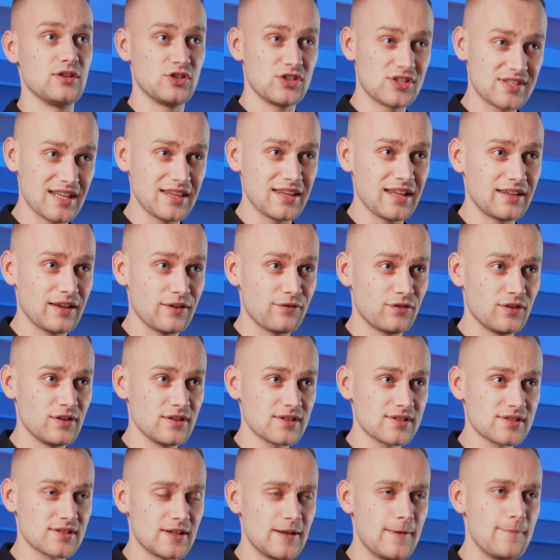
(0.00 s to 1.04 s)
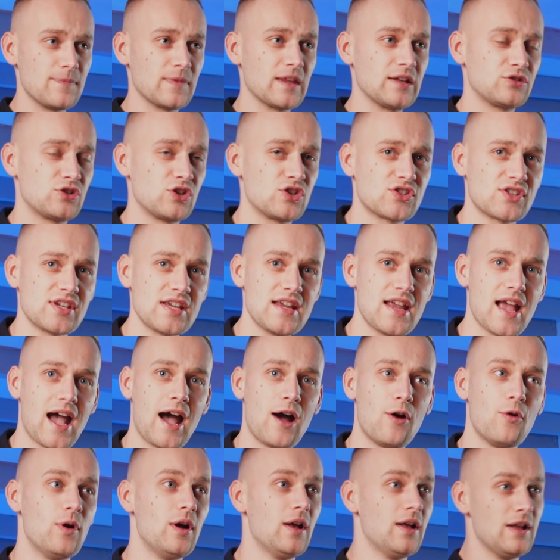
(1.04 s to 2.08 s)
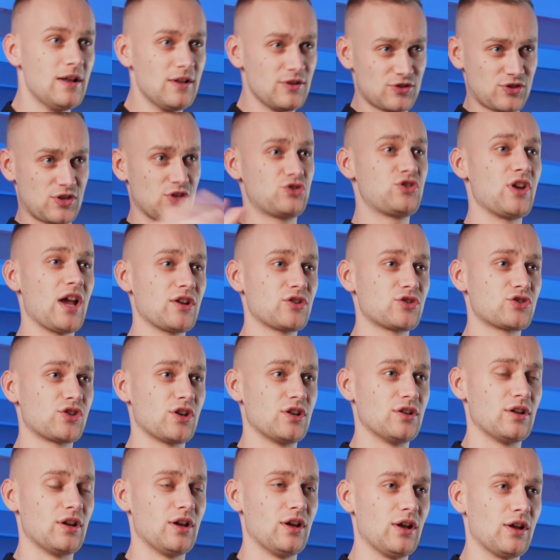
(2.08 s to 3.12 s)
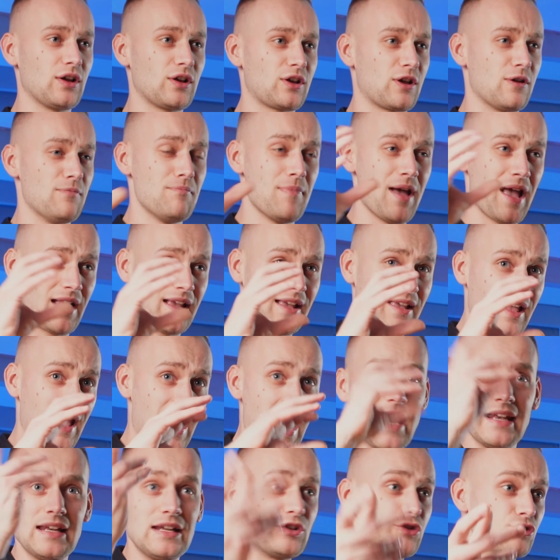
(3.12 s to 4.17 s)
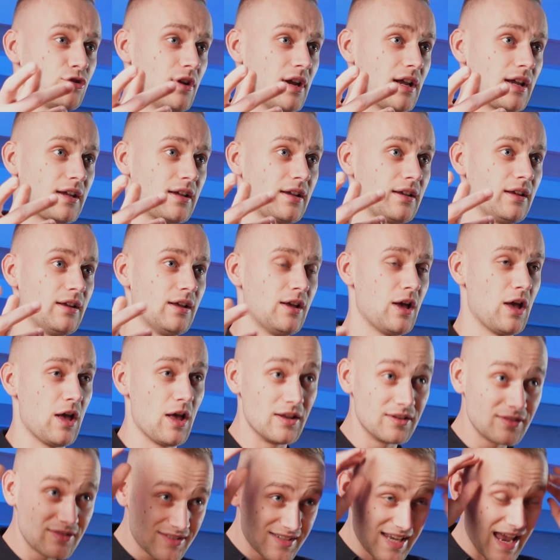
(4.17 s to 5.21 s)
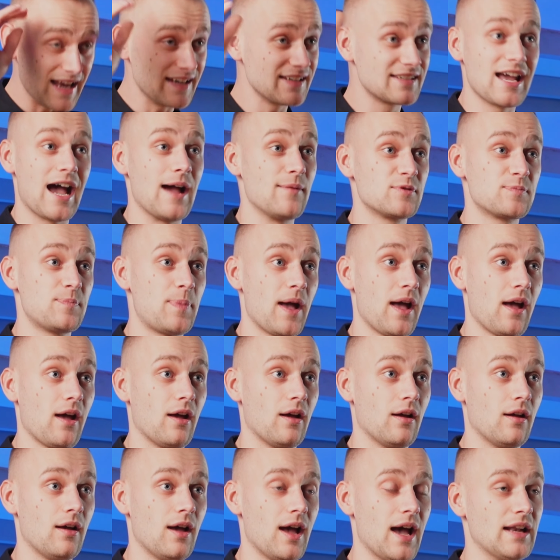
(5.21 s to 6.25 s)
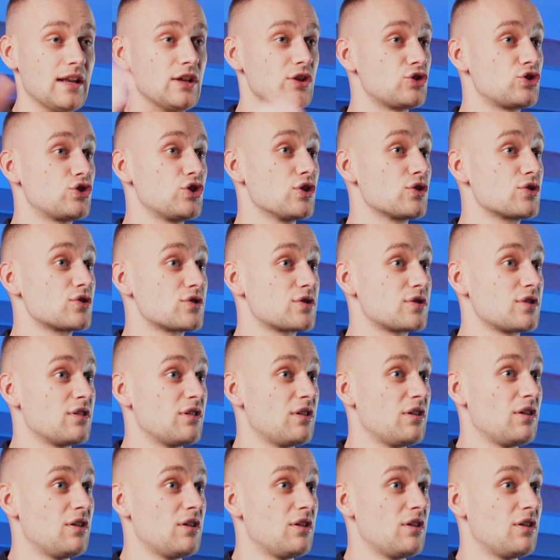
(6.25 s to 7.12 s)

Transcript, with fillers: do you see the difference? Do you see how suggestion can make any trick ten times better? And it's just